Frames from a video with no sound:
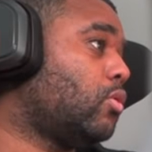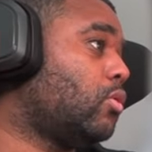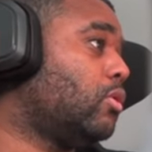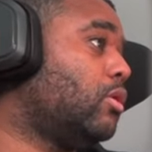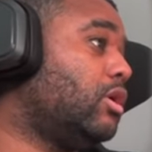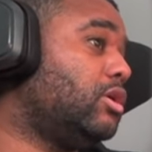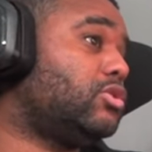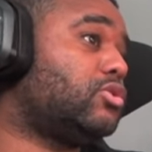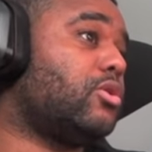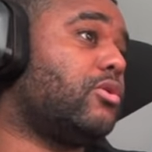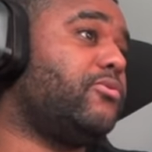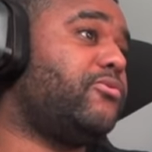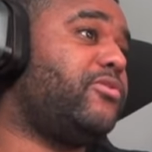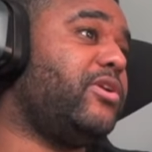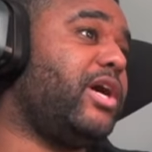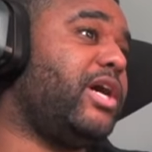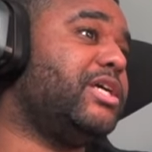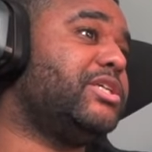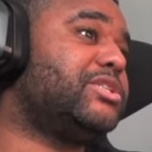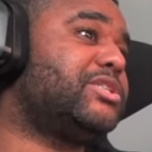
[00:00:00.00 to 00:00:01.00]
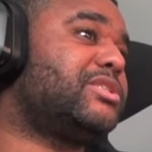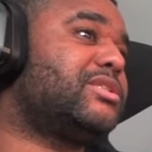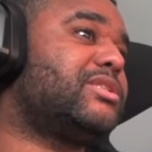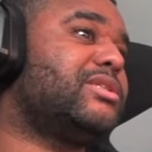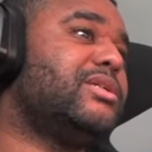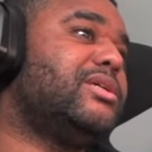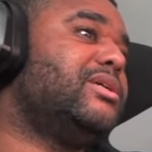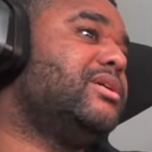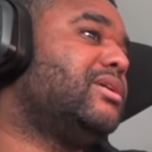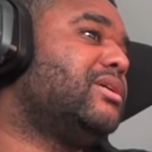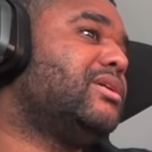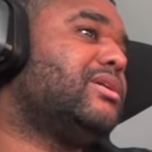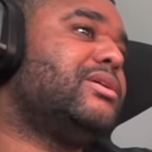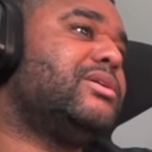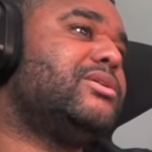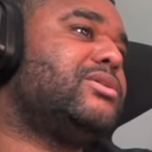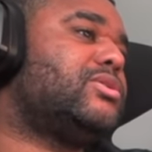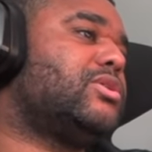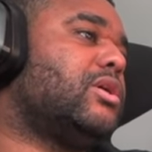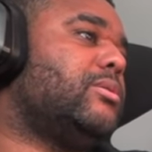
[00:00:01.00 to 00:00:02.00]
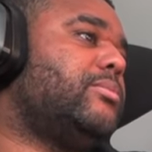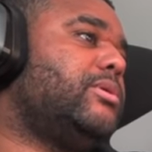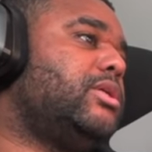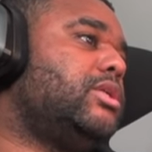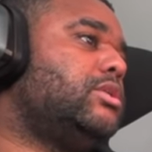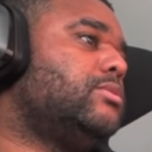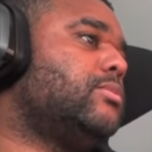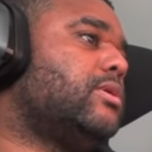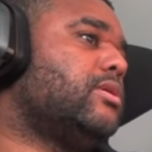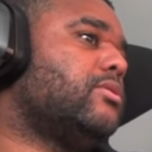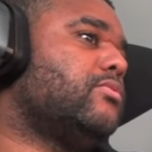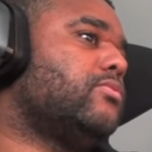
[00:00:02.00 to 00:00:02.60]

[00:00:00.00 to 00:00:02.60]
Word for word: it has got flashed. That's what I mean, isn't it?